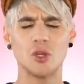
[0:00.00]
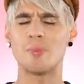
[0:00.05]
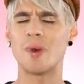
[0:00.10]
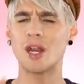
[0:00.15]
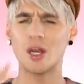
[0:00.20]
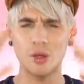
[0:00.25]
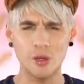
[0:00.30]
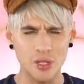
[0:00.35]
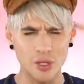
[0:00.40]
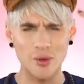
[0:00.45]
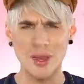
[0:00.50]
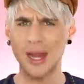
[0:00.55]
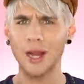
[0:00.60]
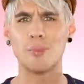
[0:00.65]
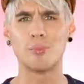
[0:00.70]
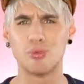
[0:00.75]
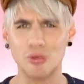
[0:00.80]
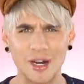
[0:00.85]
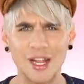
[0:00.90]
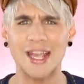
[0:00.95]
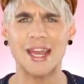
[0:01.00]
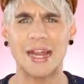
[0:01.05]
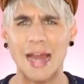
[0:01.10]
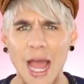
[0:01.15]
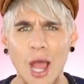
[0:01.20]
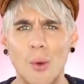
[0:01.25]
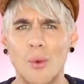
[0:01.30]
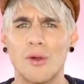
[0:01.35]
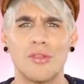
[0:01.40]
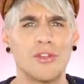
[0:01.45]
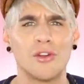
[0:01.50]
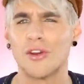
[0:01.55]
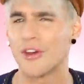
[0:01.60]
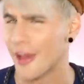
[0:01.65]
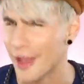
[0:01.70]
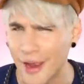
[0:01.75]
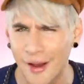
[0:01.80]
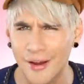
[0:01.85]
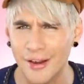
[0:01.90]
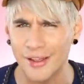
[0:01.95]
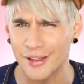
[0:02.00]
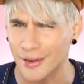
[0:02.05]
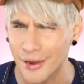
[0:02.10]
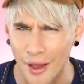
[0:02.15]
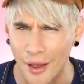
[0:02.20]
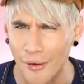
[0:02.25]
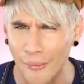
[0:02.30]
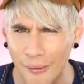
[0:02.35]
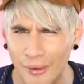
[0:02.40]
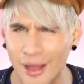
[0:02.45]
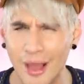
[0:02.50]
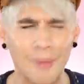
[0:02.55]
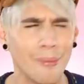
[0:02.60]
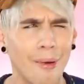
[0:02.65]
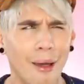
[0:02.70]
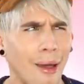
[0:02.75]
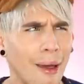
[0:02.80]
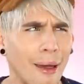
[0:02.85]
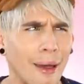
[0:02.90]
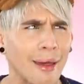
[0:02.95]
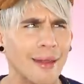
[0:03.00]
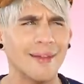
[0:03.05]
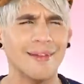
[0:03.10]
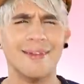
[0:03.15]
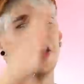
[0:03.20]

You better, you gotta bring it out with your hair, you know? Come on.